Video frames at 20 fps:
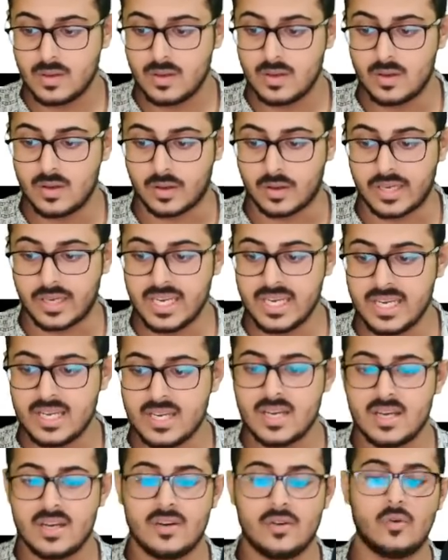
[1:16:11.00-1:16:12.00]
okay,
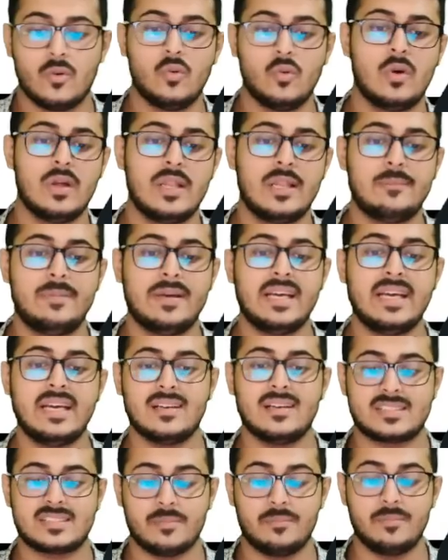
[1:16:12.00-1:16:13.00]
who will be
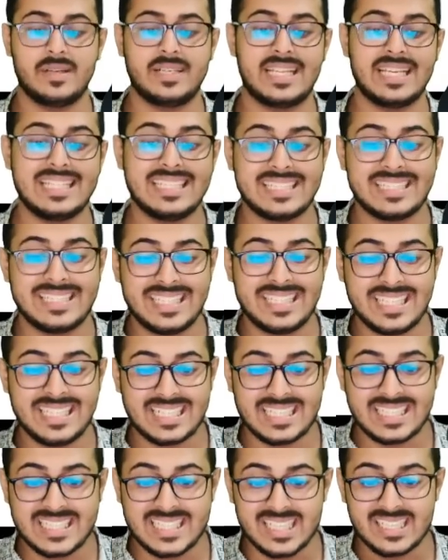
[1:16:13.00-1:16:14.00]
submitting the
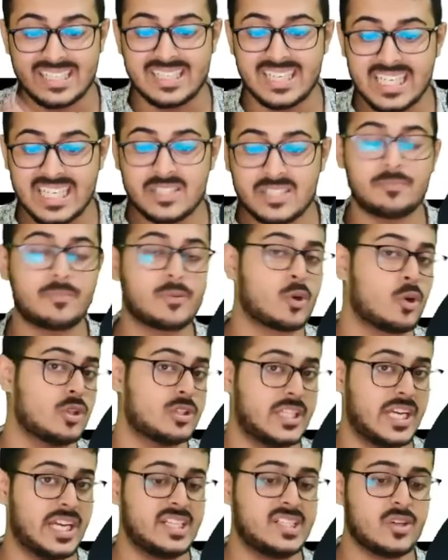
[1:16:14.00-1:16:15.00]
correct
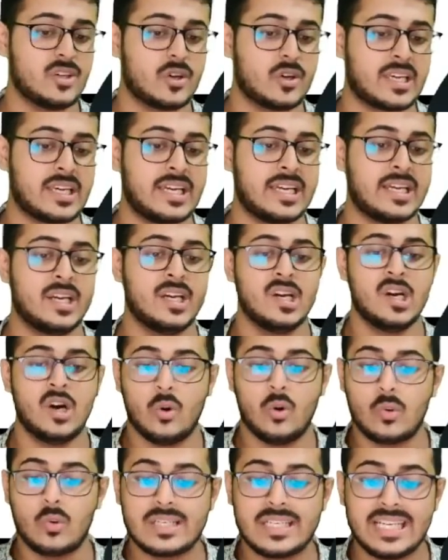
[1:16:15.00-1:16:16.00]
project, okay,
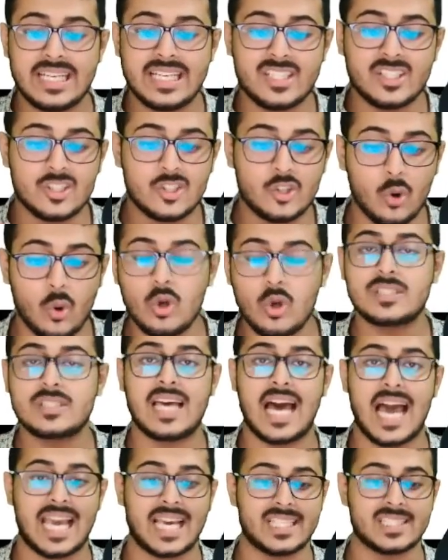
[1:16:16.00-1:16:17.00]
only those
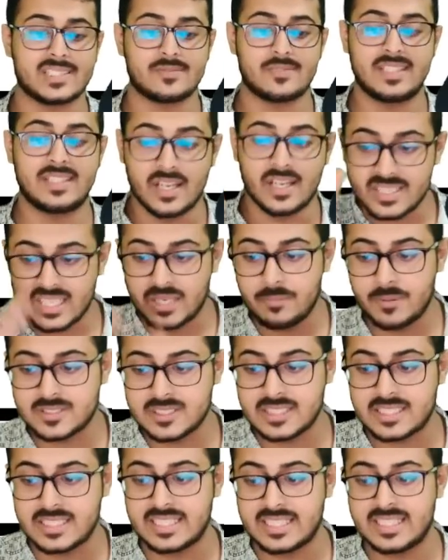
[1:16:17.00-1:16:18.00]
guys with
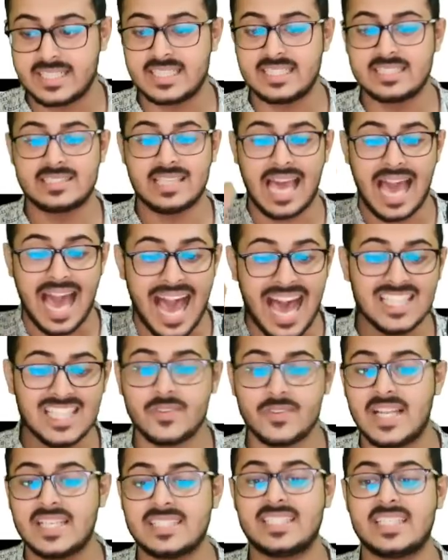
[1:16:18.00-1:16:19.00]
100% attendance as
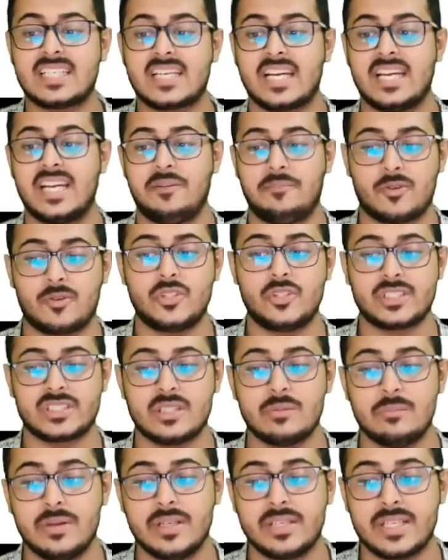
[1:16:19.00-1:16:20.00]
well as the correct project
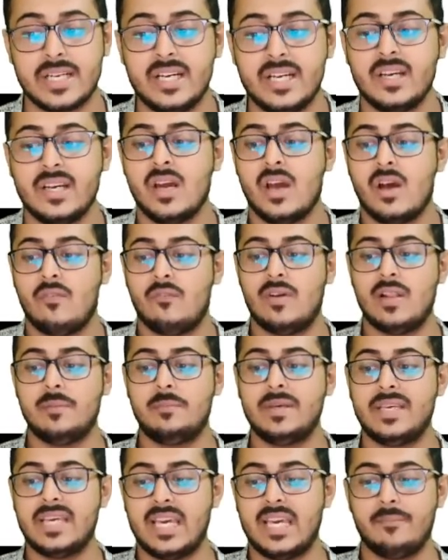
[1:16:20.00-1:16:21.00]
submitted will
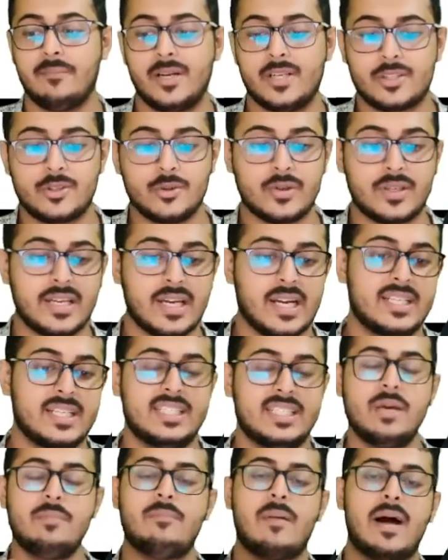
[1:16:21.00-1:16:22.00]
be able to get
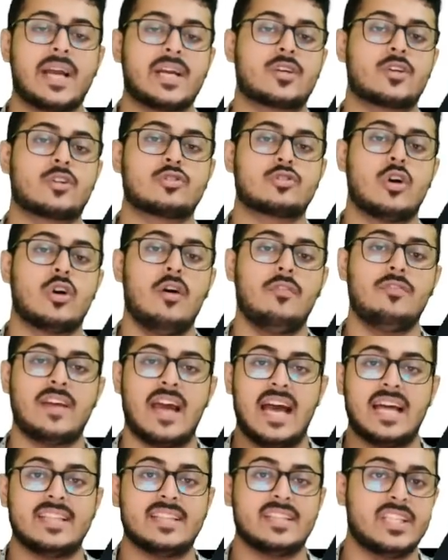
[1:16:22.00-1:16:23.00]
the Microsoft
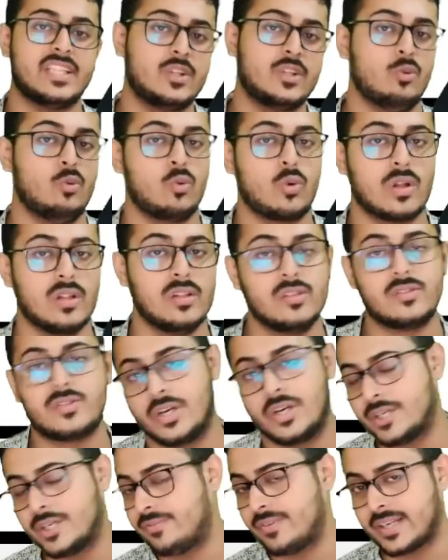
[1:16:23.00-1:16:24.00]
and the Google
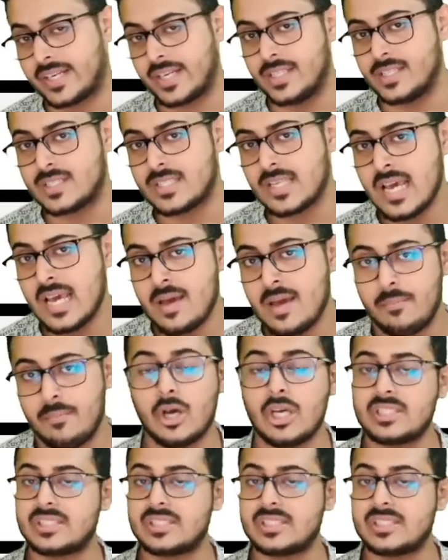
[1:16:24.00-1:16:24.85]
certificates, because